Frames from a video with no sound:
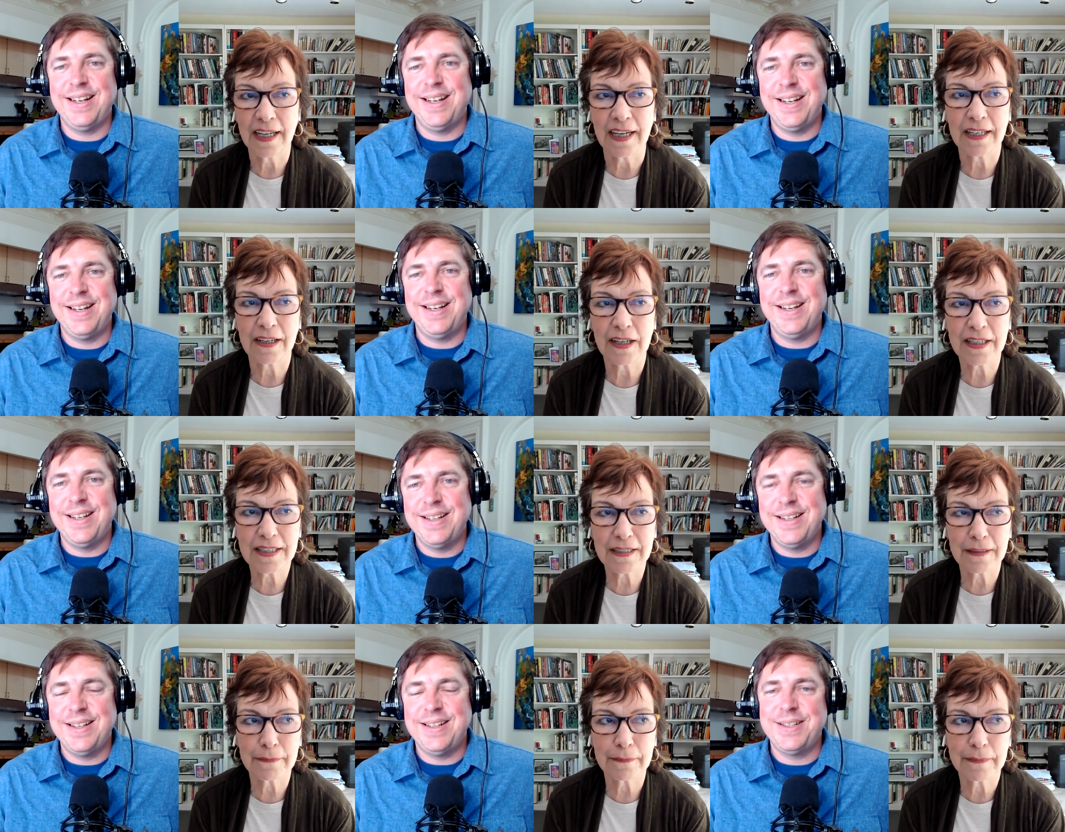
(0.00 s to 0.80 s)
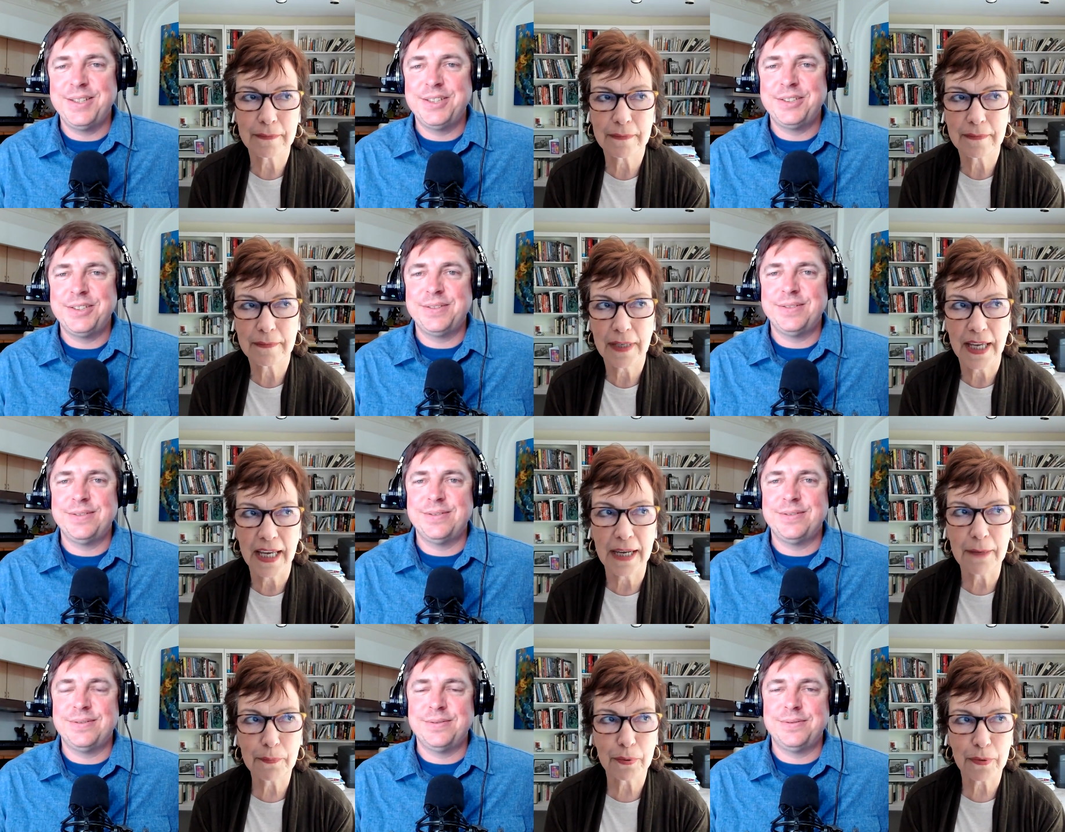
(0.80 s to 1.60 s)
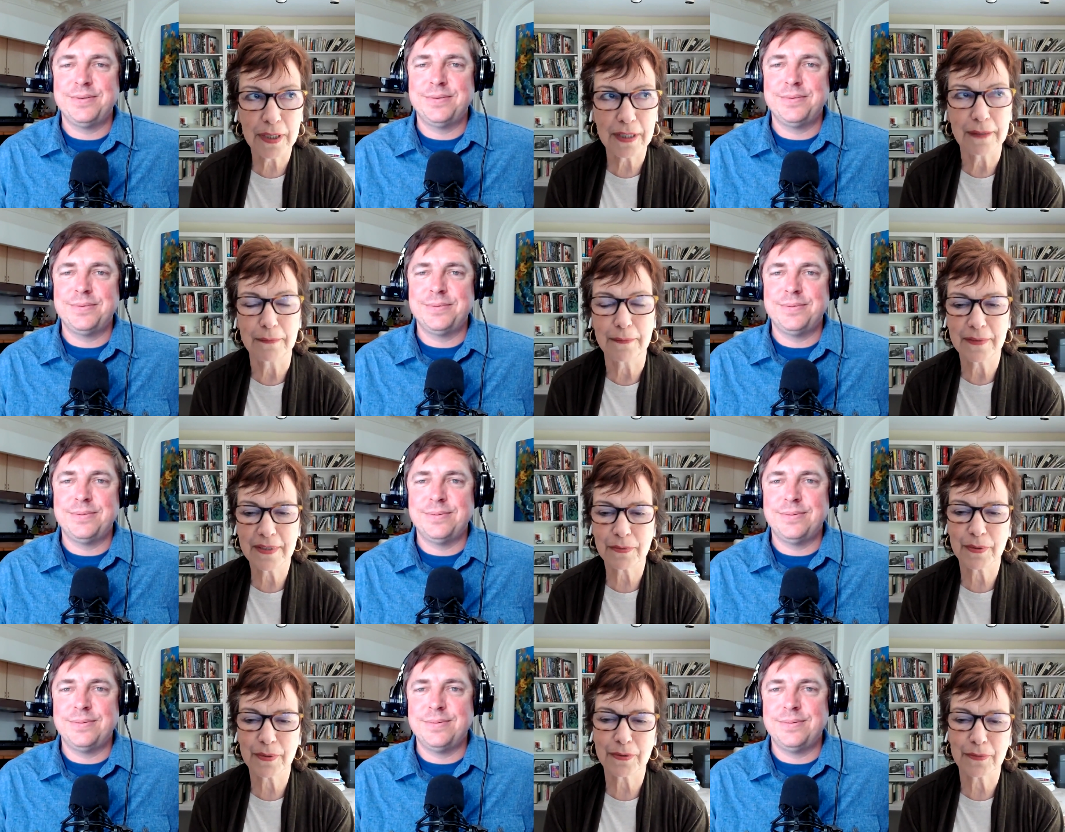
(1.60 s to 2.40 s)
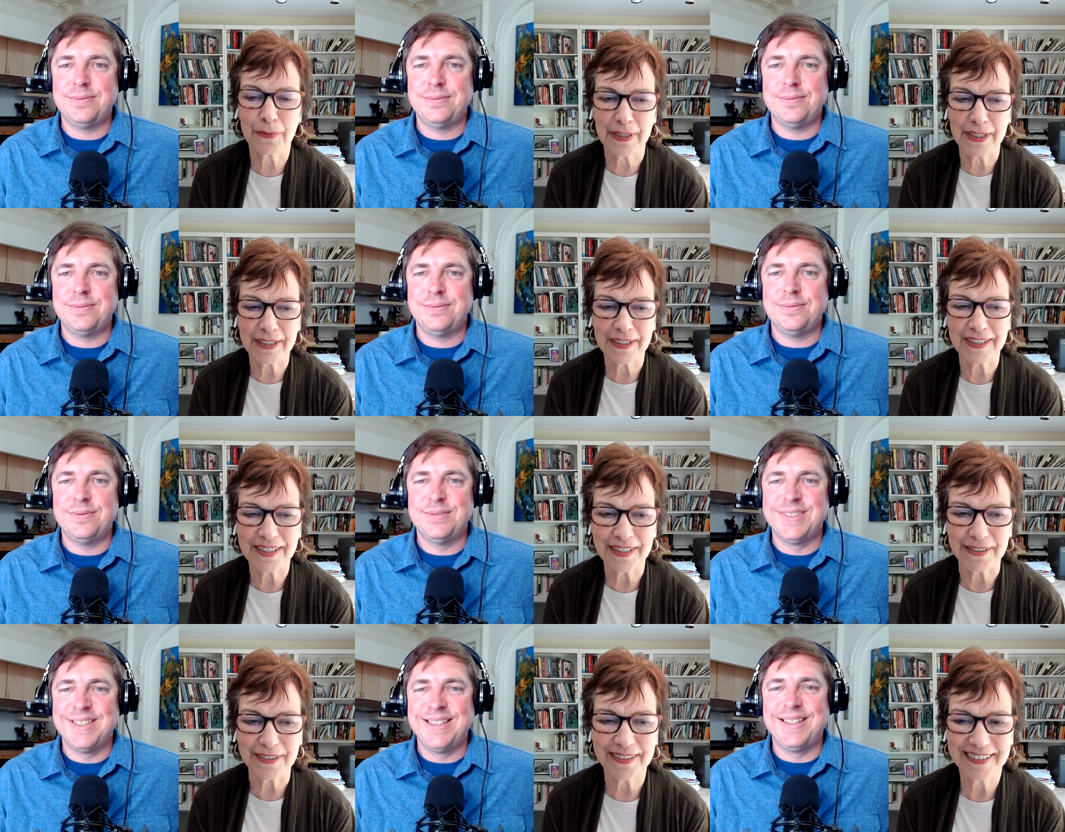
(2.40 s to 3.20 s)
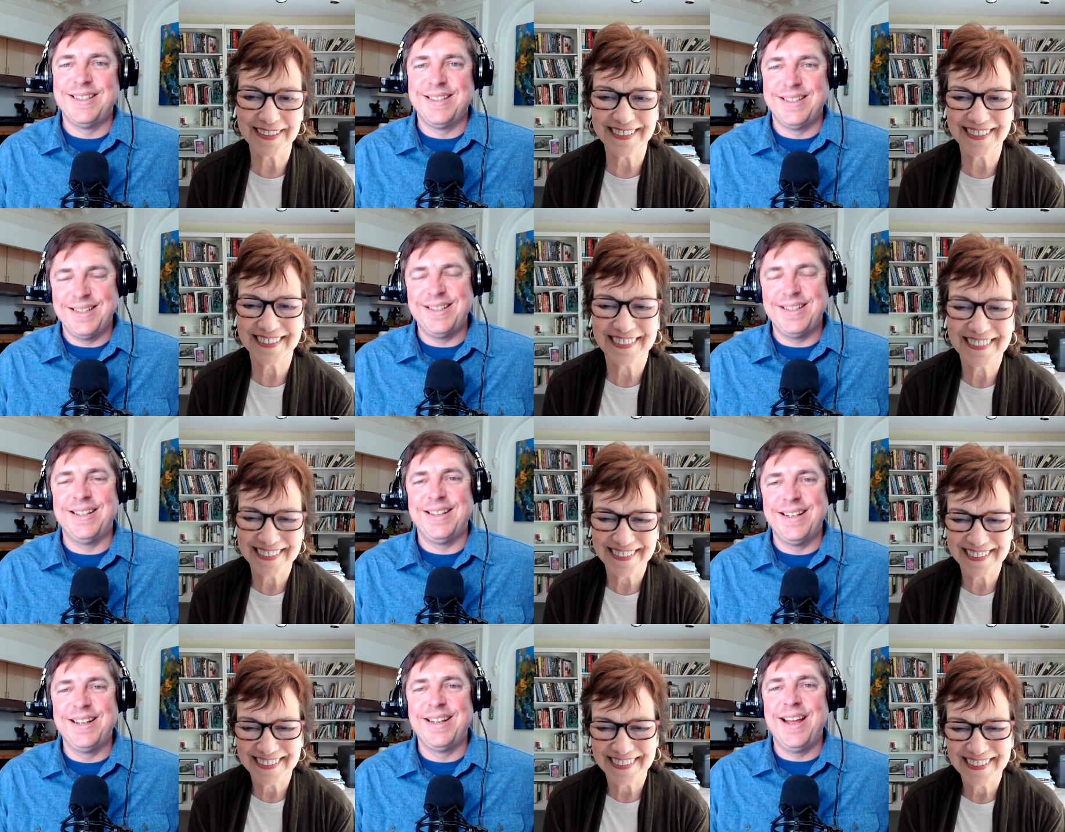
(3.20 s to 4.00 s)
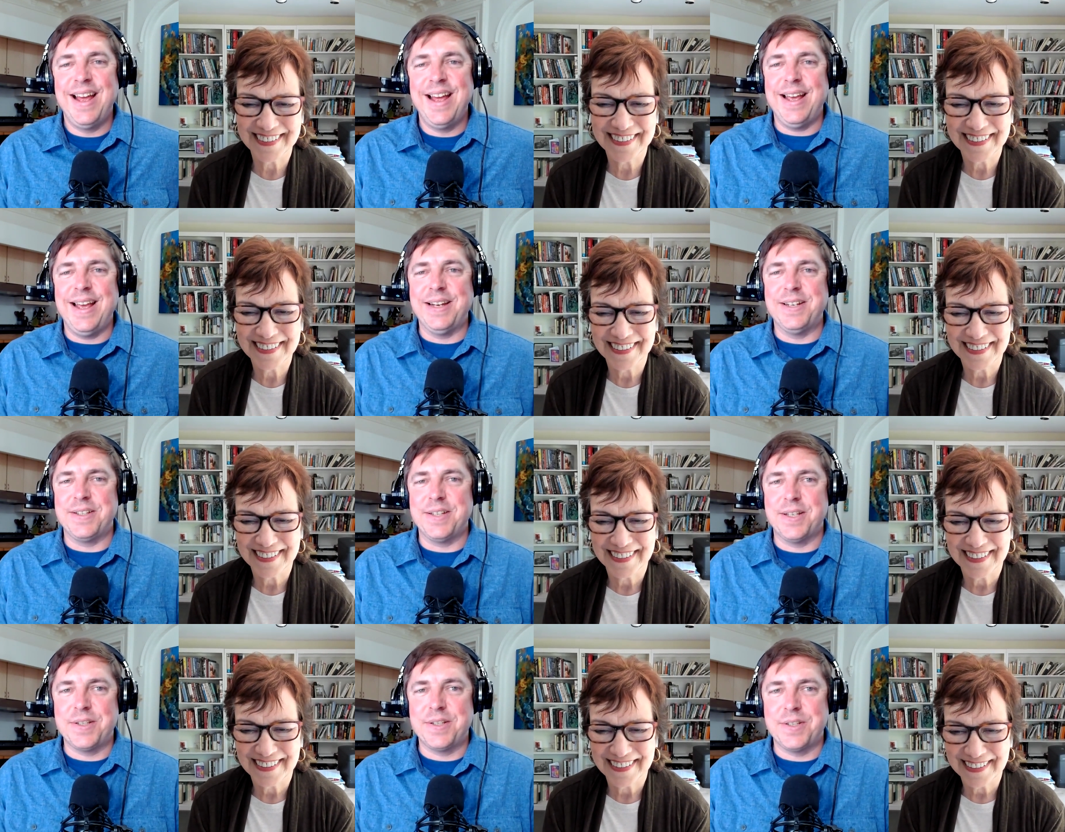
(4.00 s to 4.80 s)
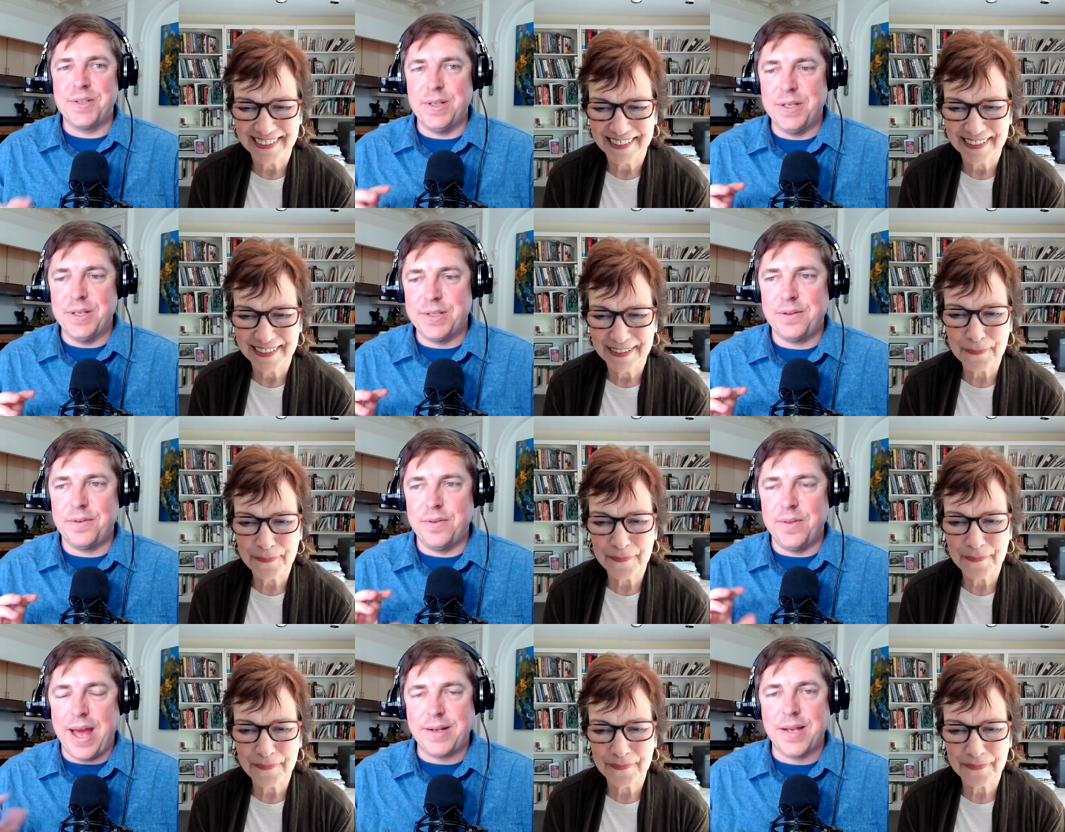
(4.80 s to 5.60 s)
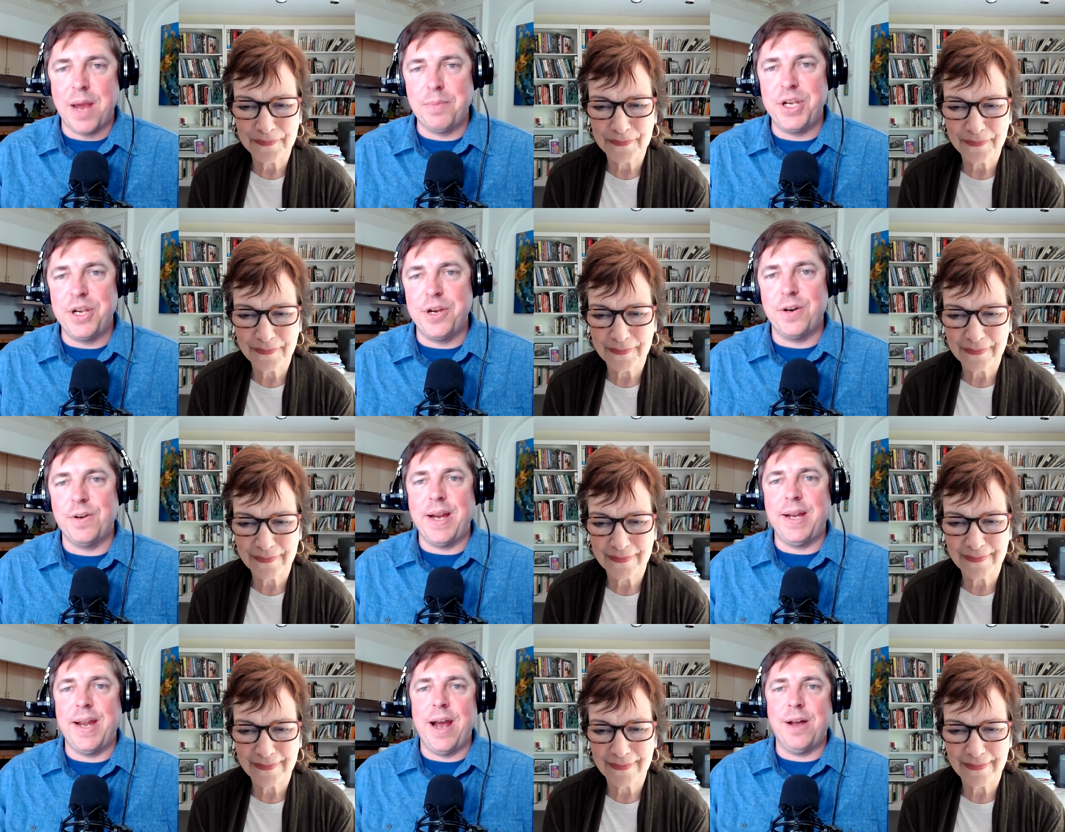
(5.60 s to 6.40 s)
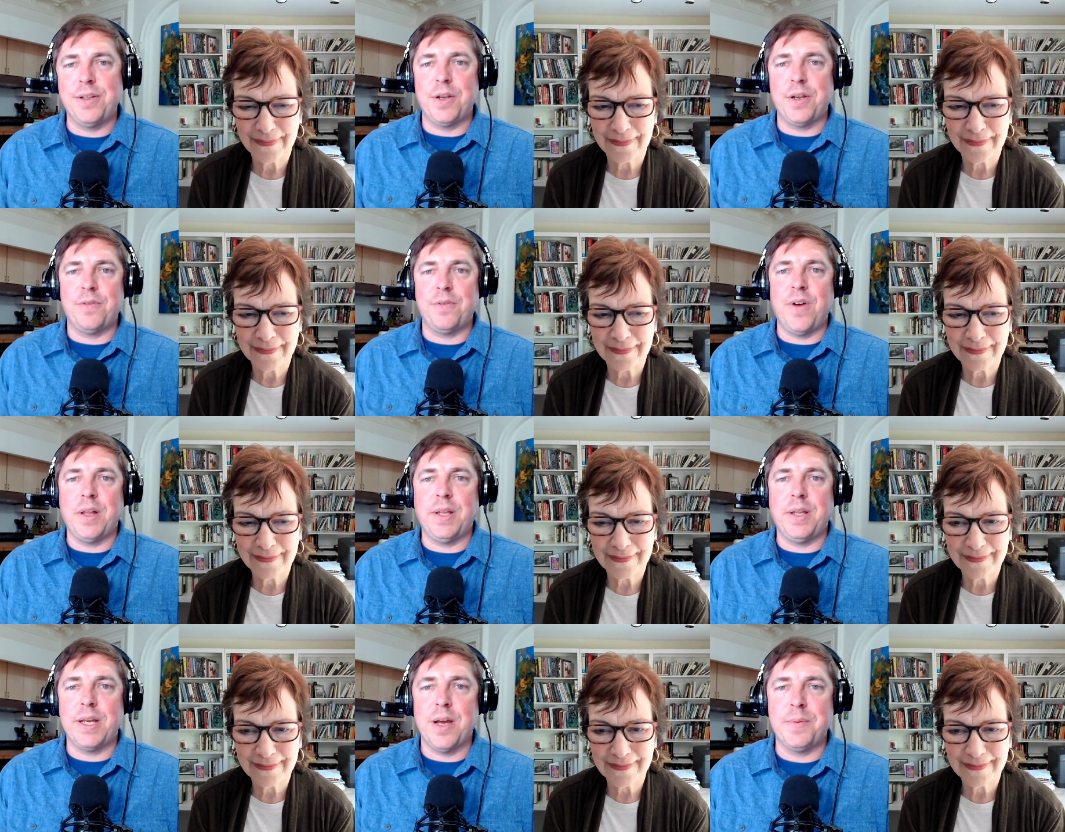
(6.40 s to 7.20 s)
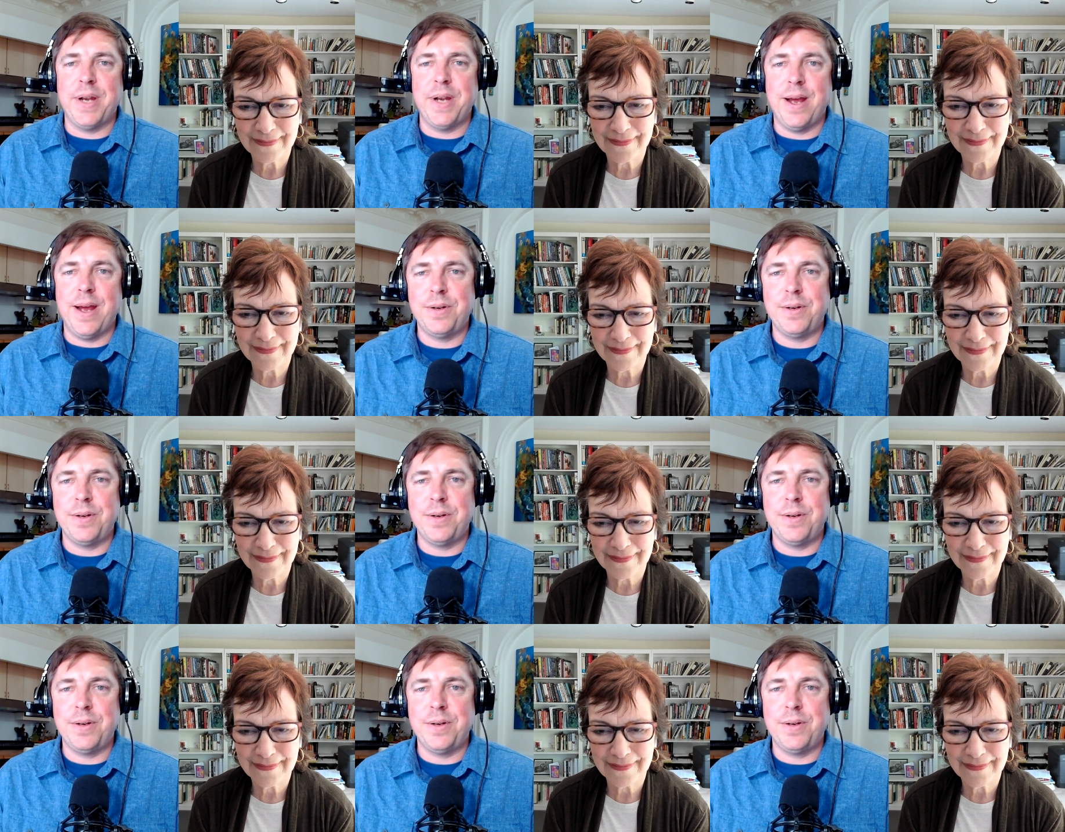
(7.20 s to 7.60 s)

Speaker 1: yeah, I got some apriums,
Speaker 2: which
Speaker 1: are really good
Speaker 2: too. And is it that time of year right now that they're finally coming out?